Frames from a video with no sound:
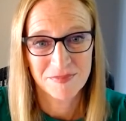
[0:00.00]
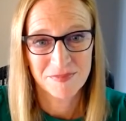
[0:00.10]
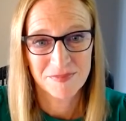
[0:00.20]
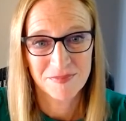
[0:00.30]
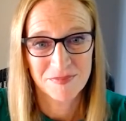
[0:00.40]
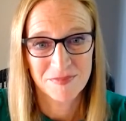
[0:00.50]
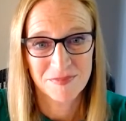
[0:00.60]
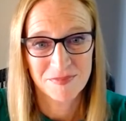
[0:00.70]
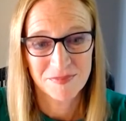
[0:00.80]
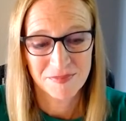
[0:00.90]

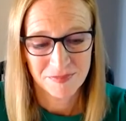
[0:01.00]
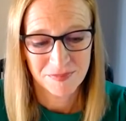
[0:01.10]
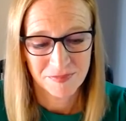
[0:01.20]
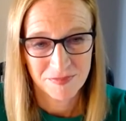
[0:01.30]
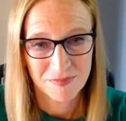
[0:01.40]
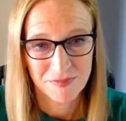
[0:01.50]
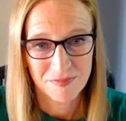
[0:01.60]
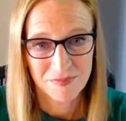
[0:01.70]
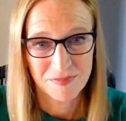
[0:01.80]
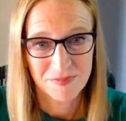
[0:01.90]

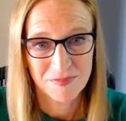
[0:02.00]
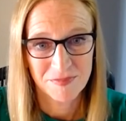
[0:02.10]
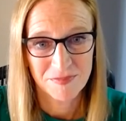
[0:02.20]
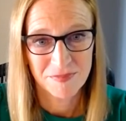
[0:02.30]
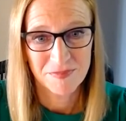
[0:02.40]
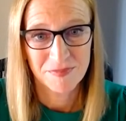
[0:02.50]
[no speech]